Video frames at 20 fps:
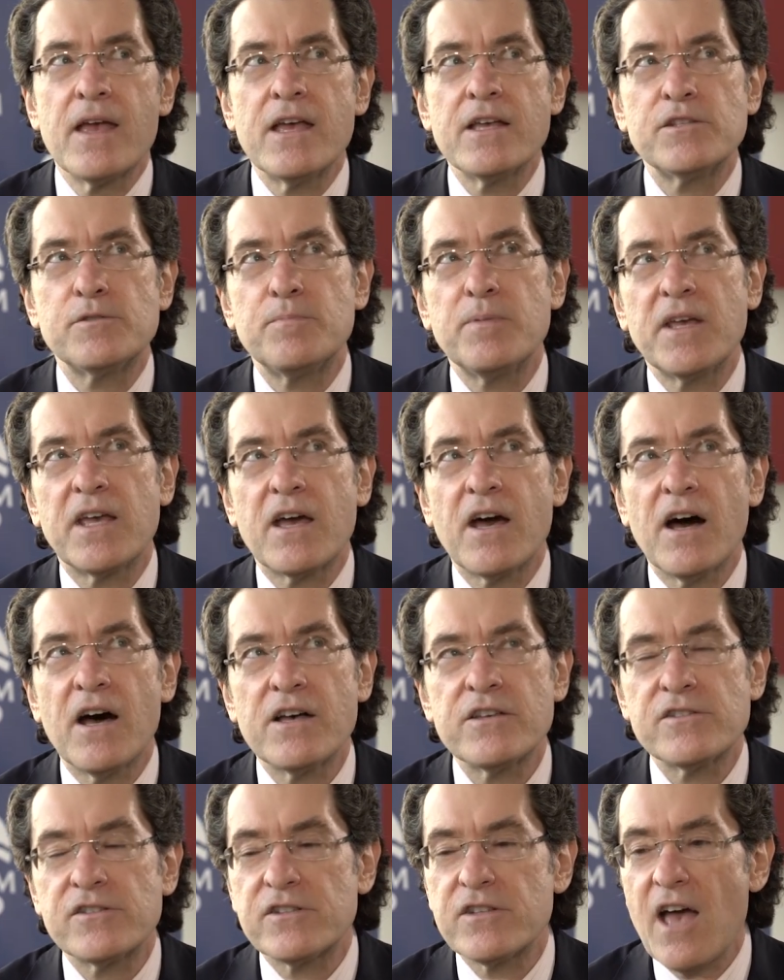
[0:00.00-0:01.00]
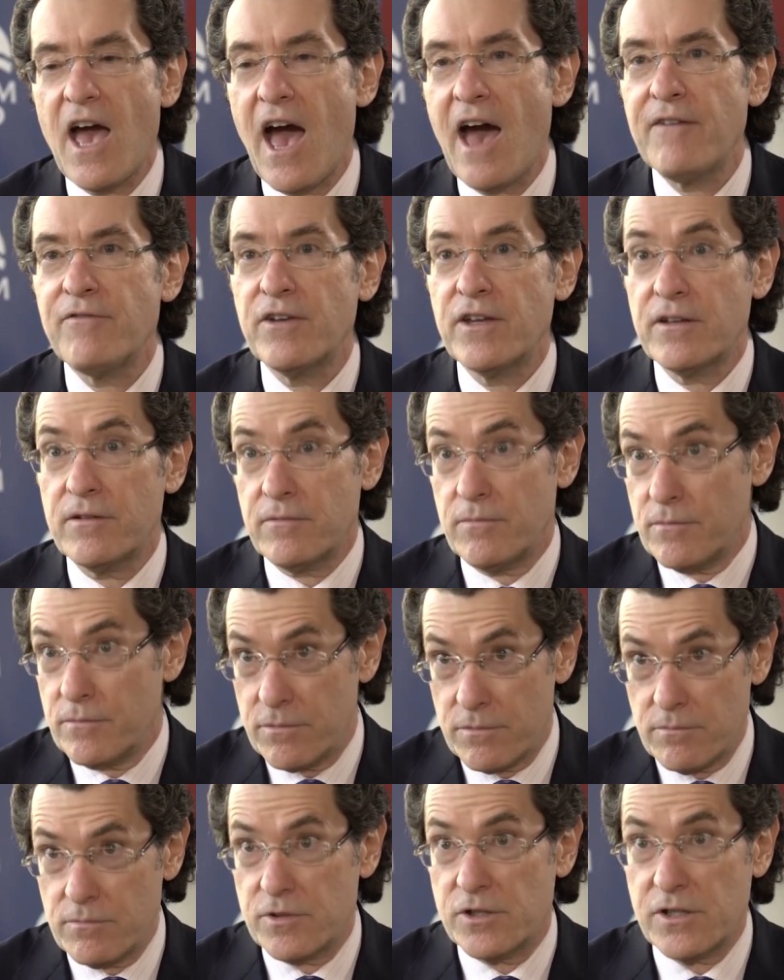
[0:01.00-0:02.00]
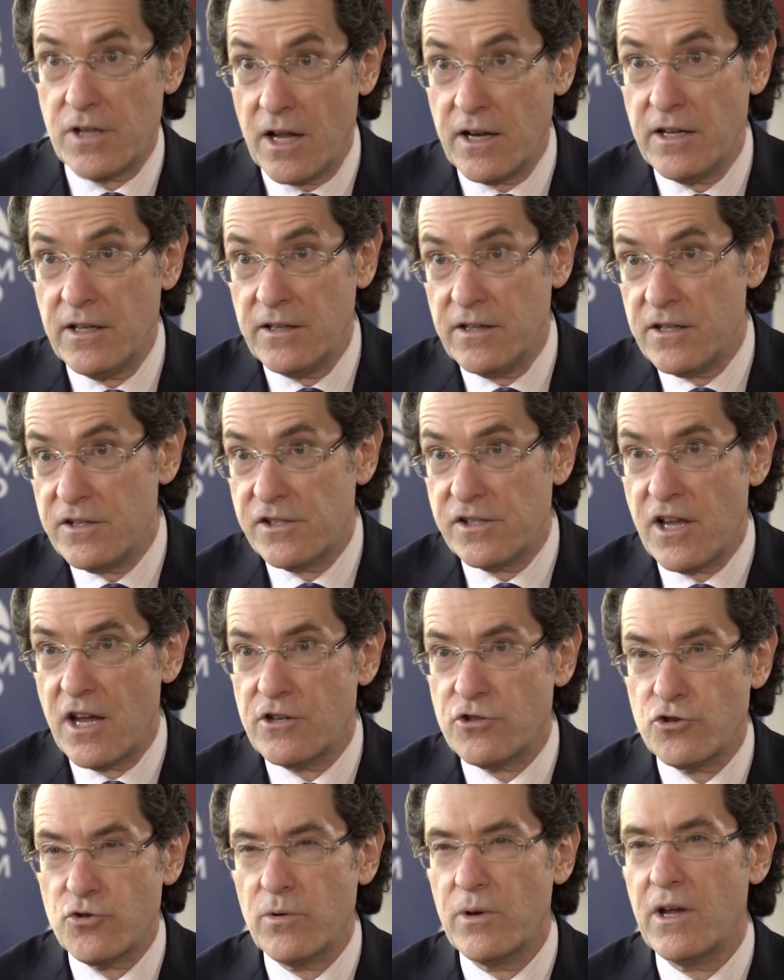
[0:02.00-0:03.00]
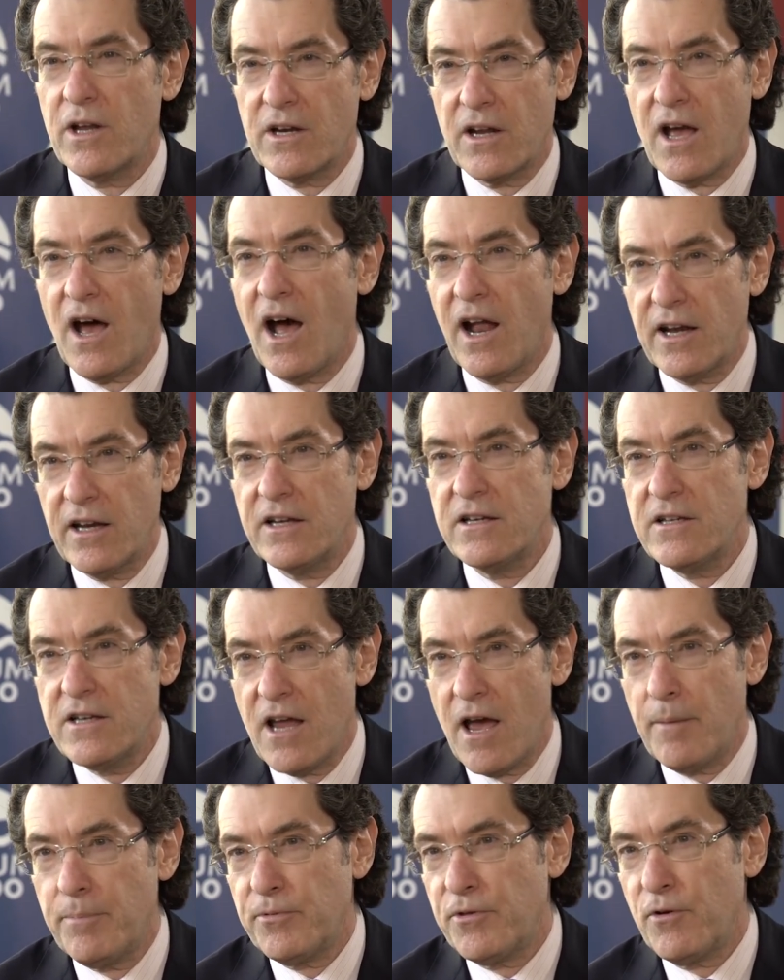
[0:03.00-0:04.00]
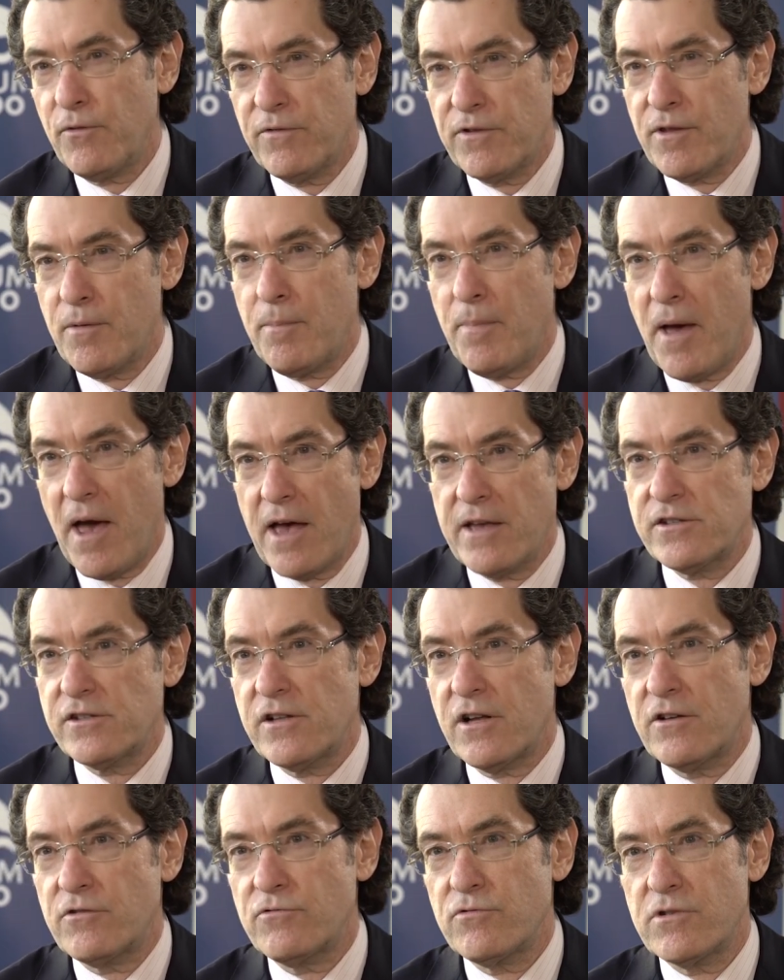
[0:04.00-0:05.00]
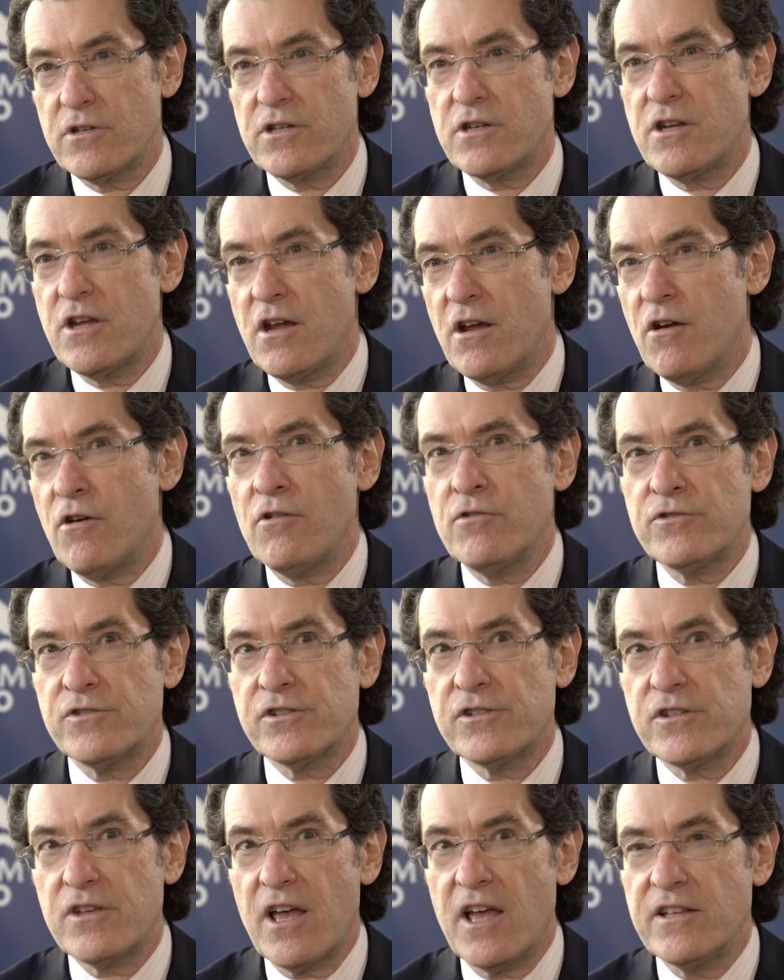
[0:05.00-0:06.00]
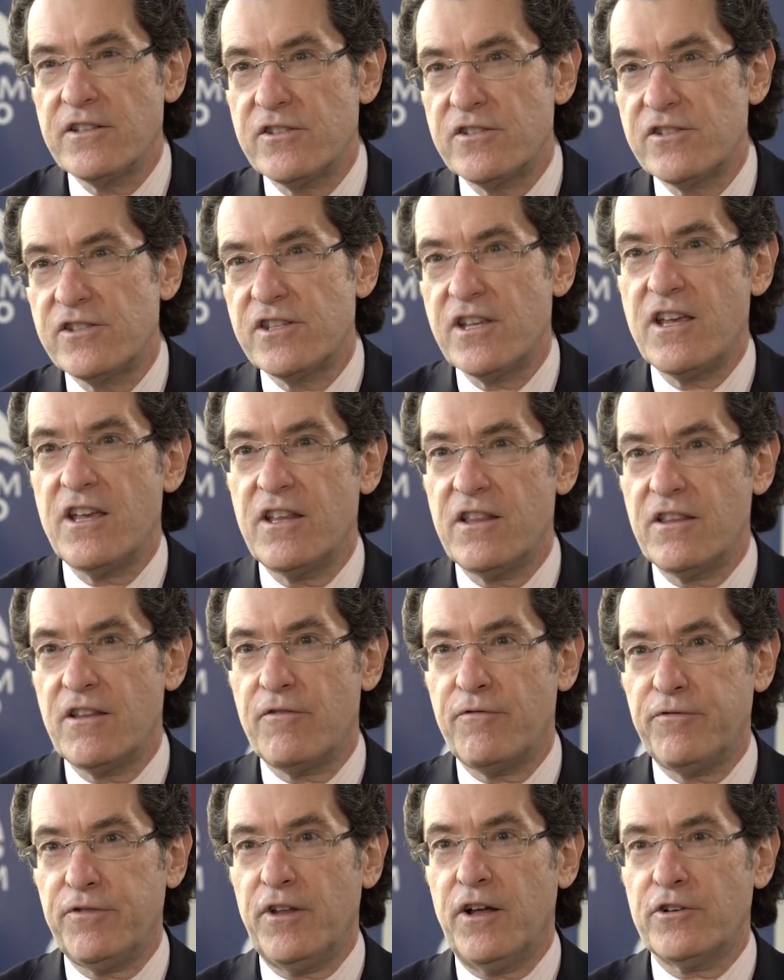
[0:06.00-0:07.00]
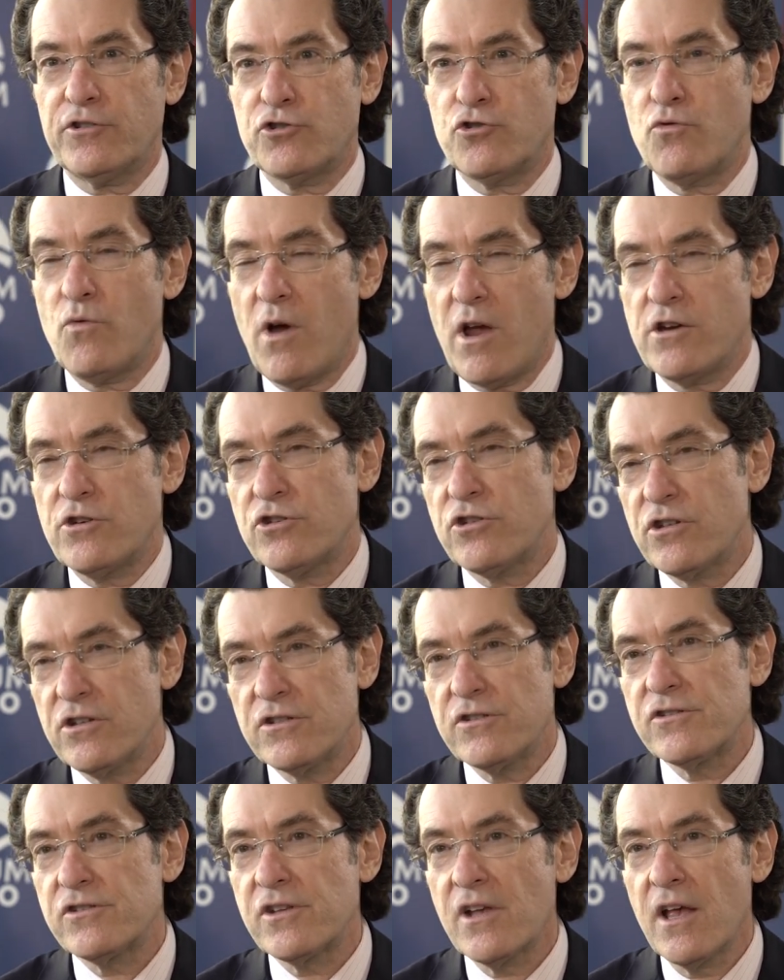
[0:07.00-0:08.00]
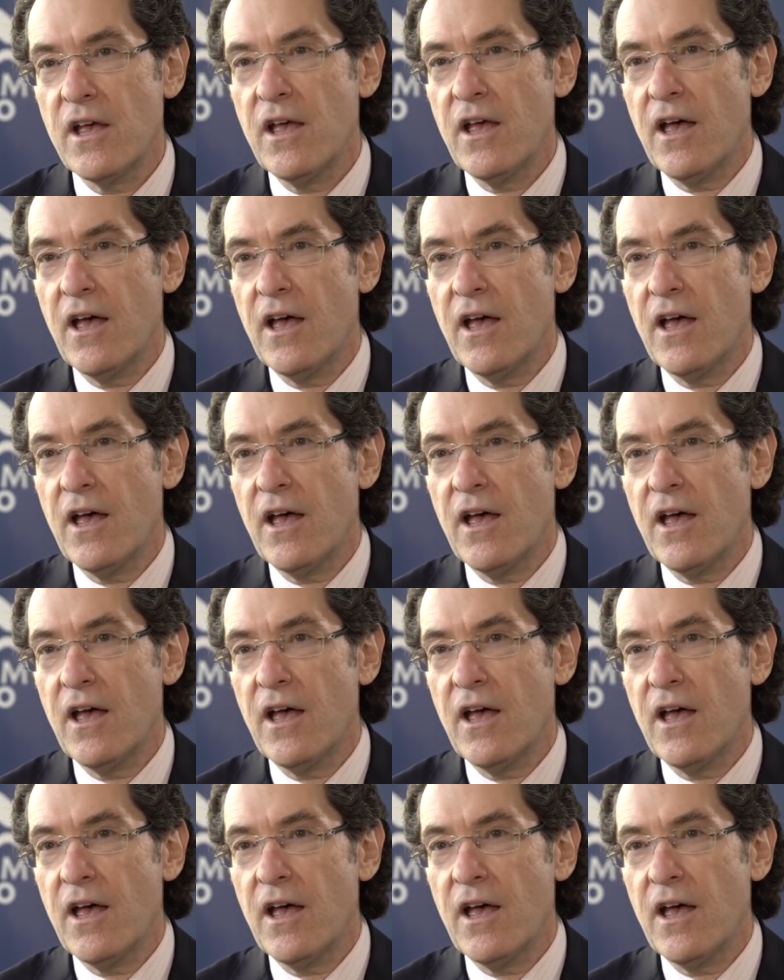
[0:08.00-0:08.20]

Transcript: is because having studied the century and gone in depth over the past 100 years and seen the fluctuations,